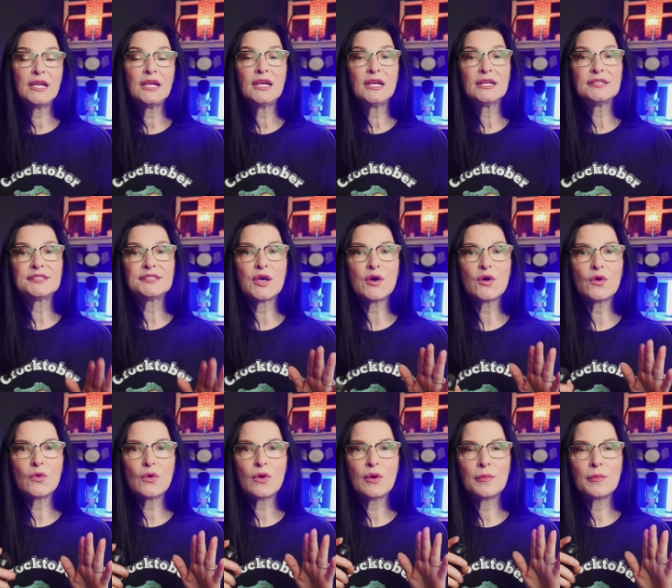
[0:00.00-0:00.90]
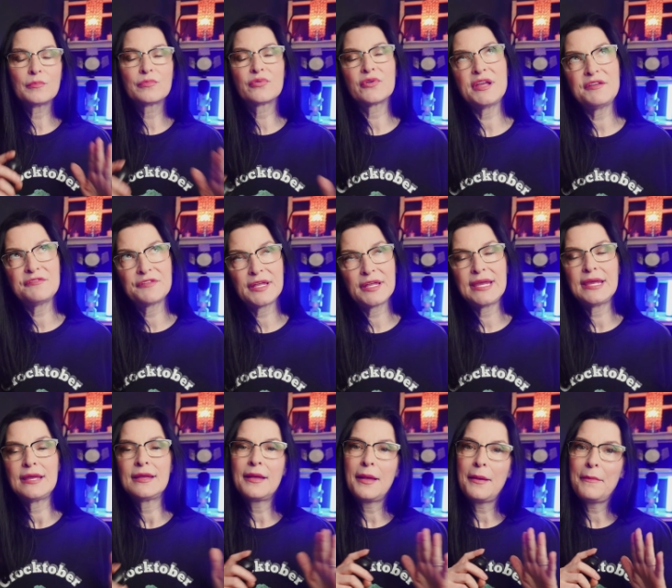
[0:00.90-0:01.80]
So, briefly,
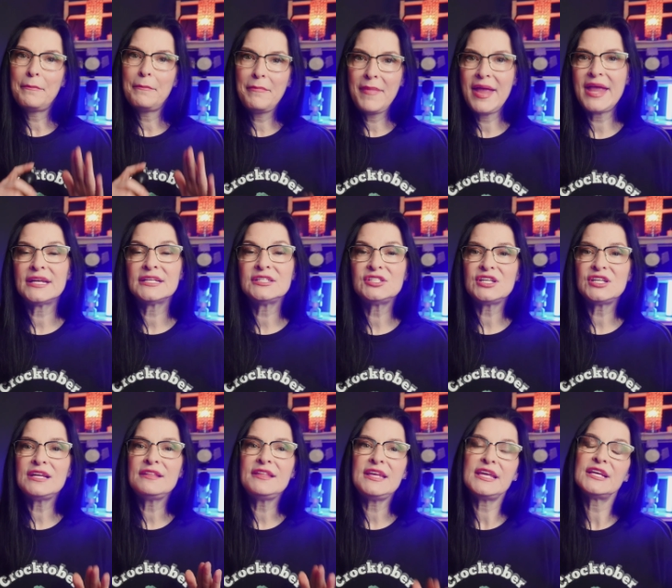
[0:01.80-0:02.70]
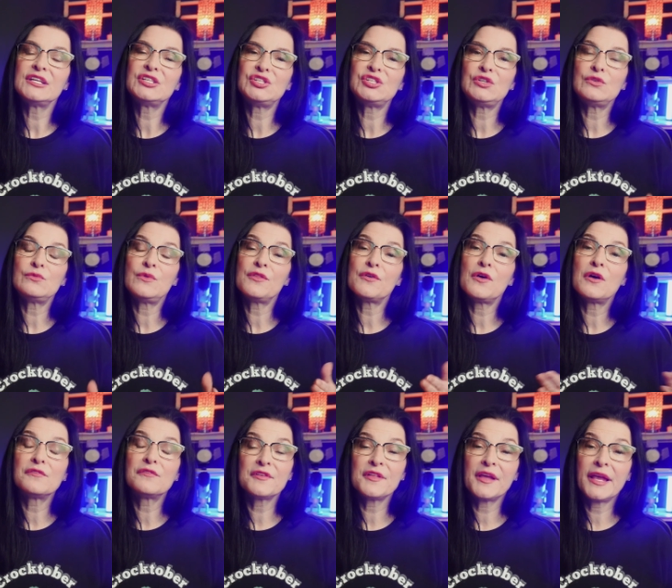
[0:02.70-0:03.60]
managing the issue with
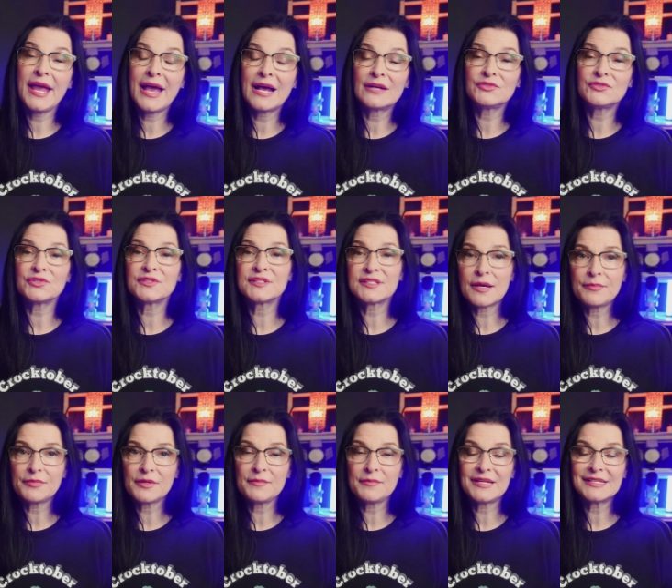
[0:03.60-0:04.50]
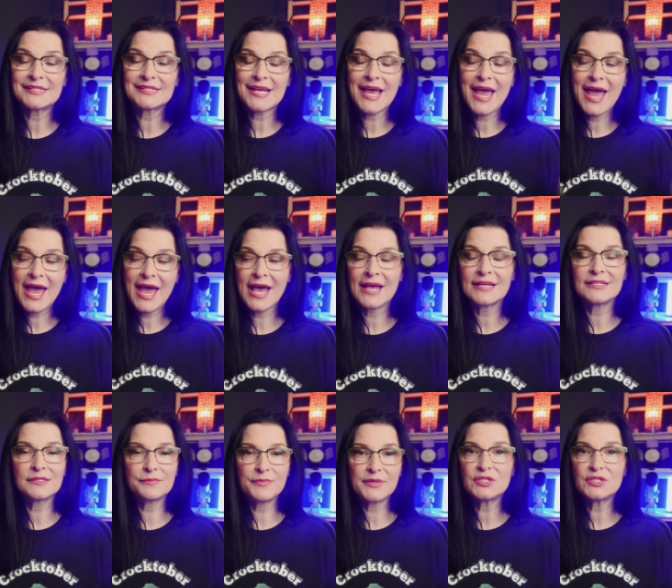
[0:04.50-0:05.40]
over the counter supplements
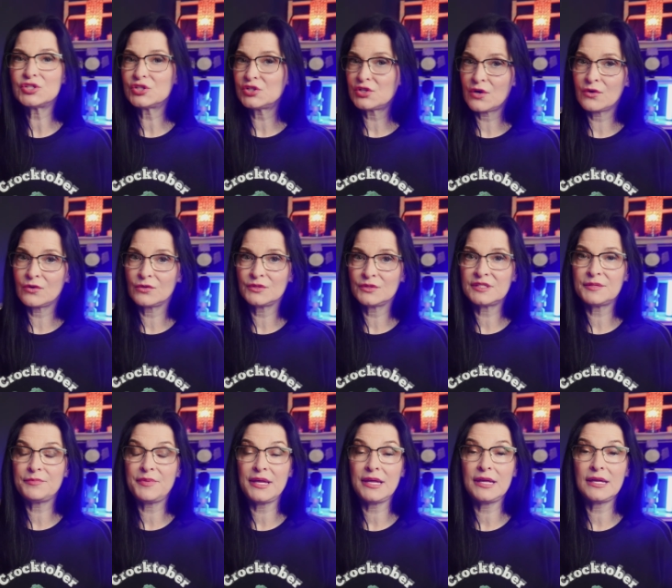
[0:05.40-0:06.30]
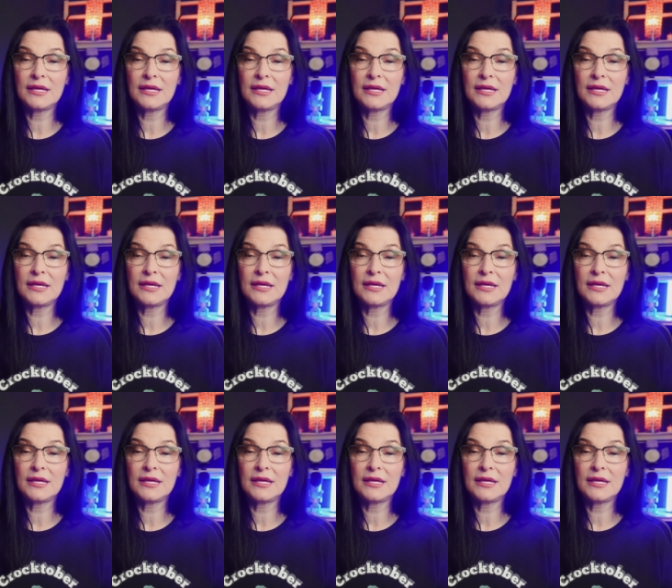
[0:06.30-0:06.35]
has been shown to be